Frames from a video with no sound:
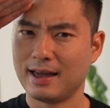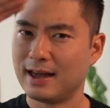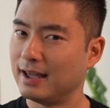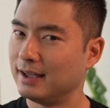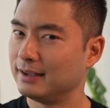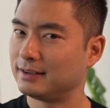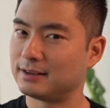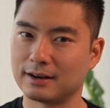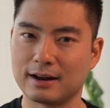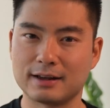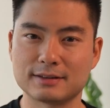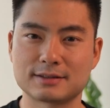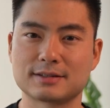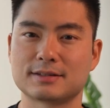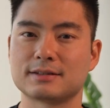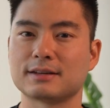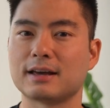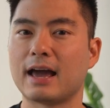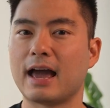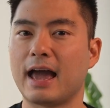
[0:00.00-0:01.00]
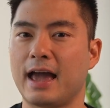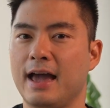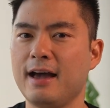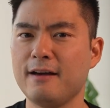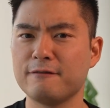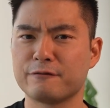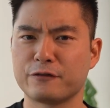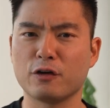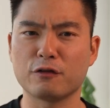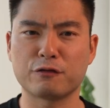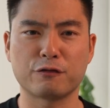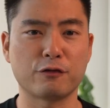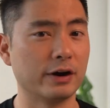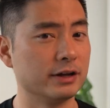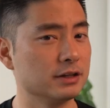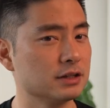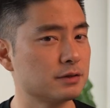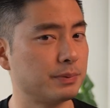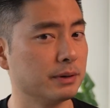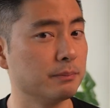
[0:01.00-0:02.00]
Hey cadets, have your
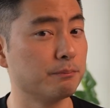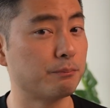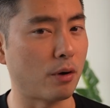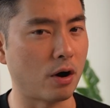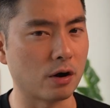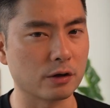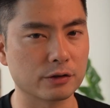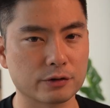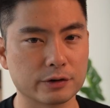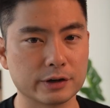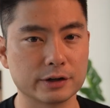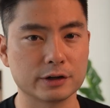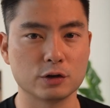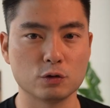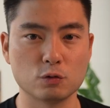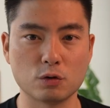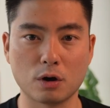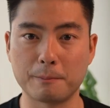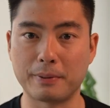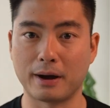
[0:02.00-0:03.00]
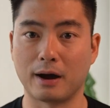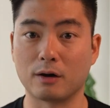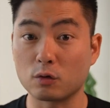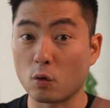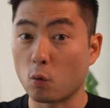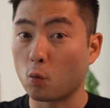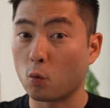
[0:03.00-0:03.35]
friends been bothering you about